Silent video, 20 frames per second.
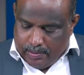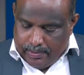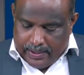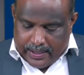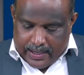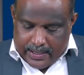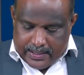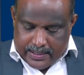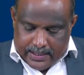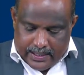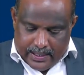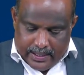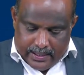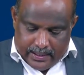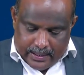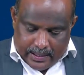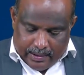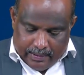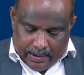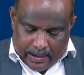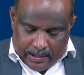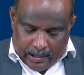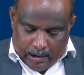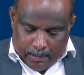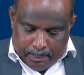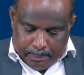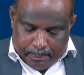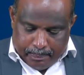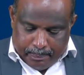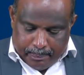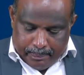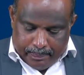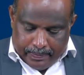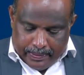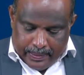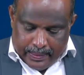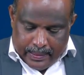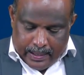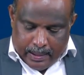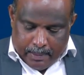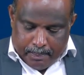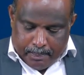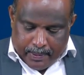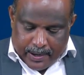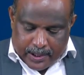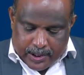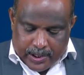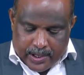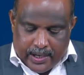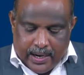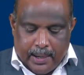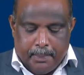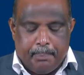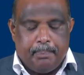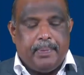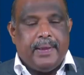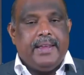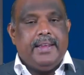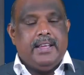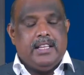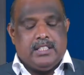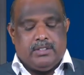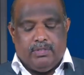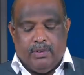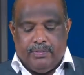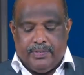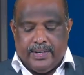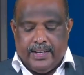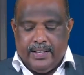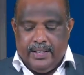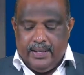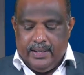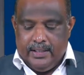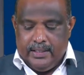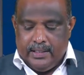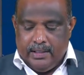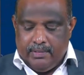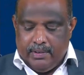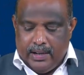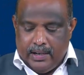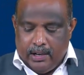So we can see the value of pressure at P is 50,